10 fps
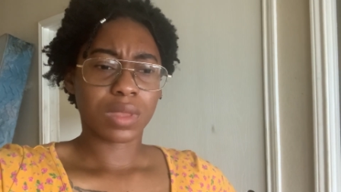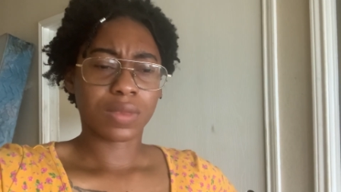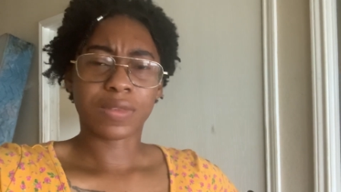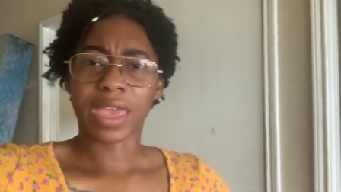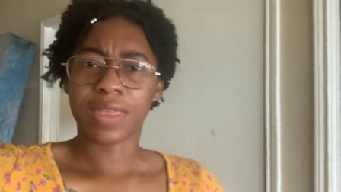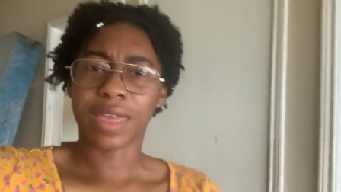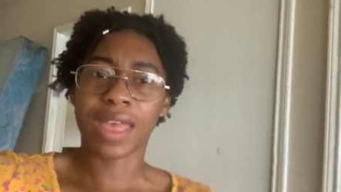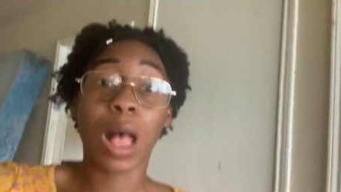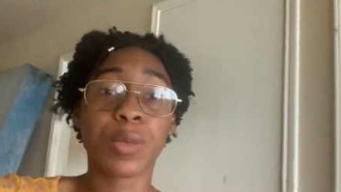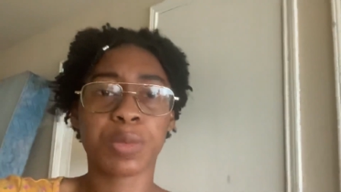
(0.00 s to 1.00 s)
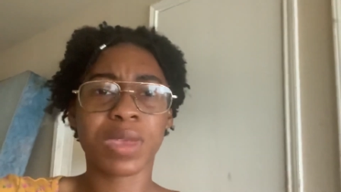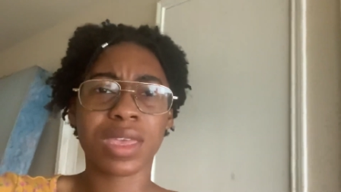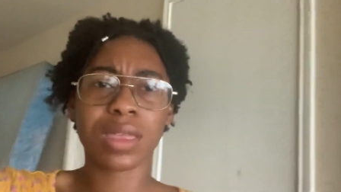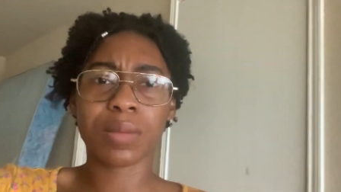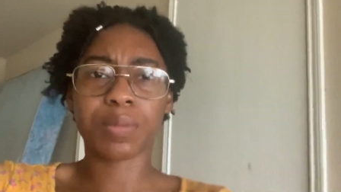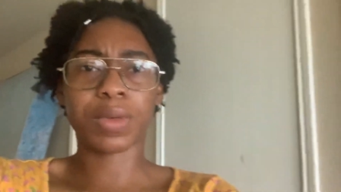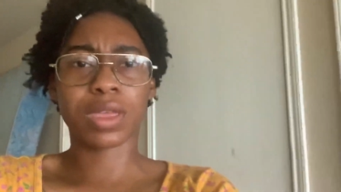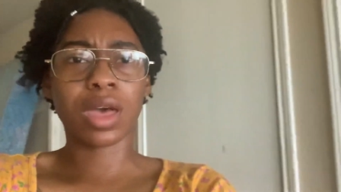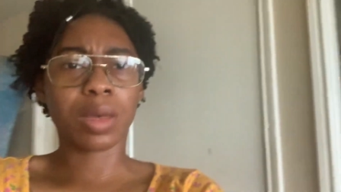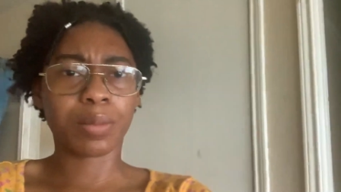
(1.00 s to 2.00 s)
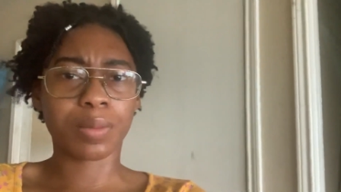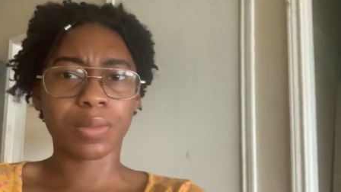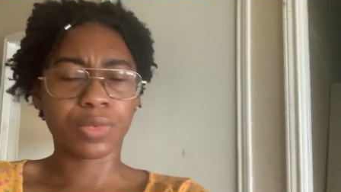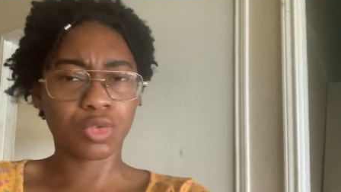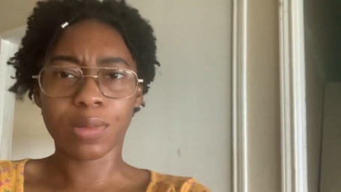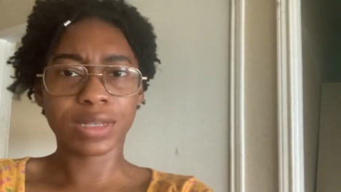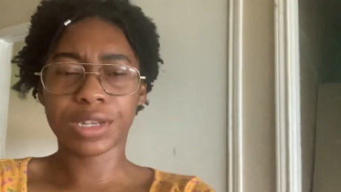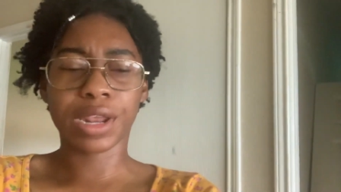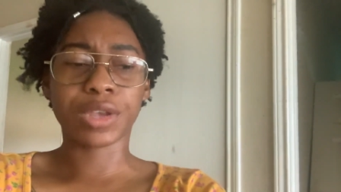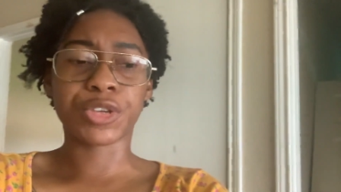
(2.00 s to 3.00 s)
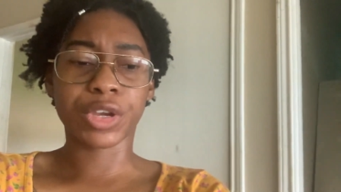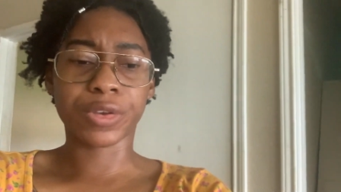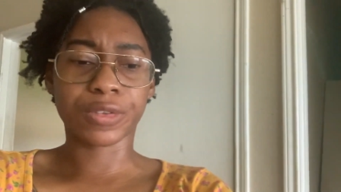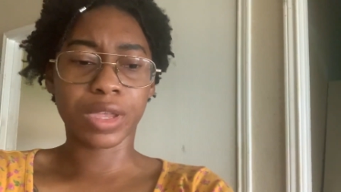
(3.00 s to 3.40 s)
say they helped me become through my teenage years.